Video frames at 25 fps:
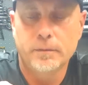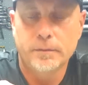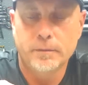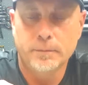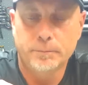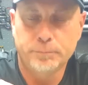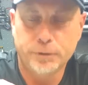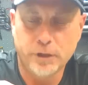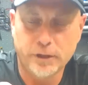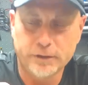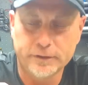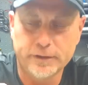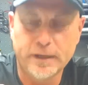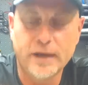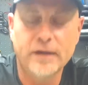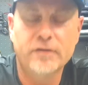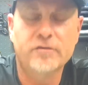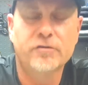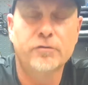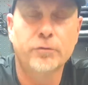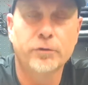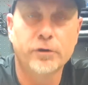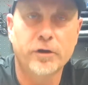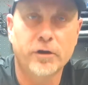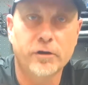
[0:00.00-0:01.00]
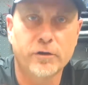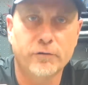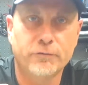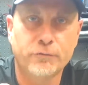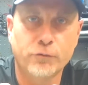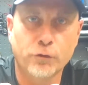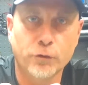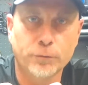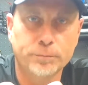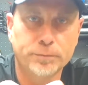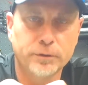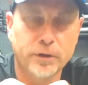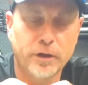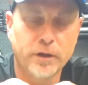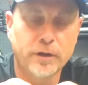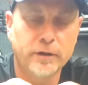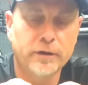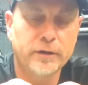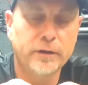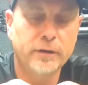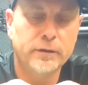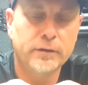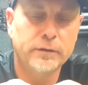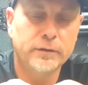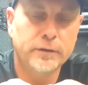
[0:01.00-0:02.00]
Plug next to it on the 4 plug
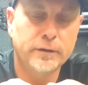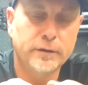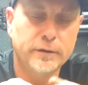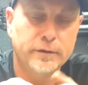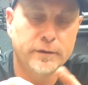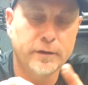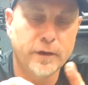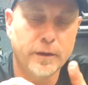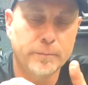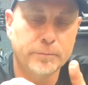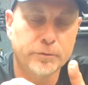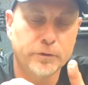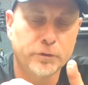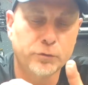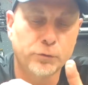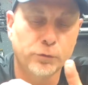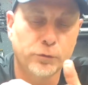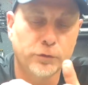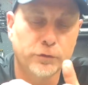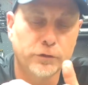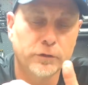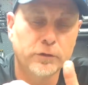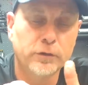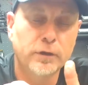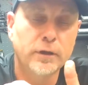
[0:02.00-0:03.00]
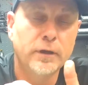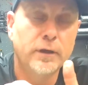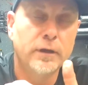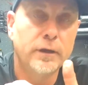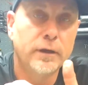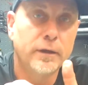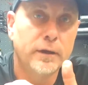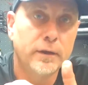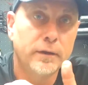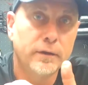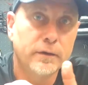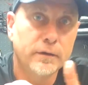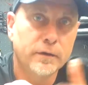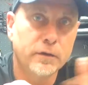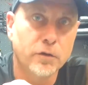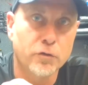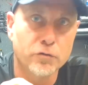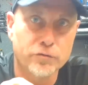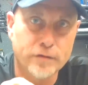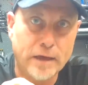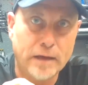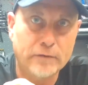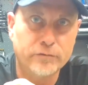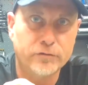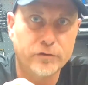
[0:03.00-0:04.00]
in the upper corner
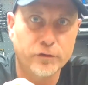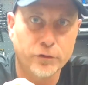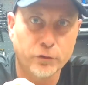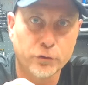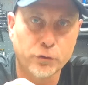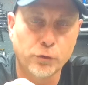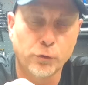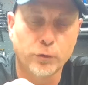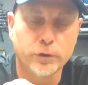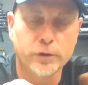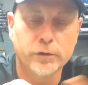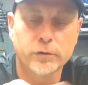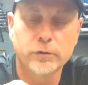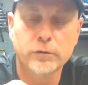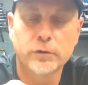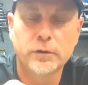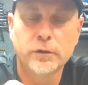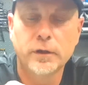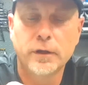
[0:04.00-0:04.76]
goes out to your coil.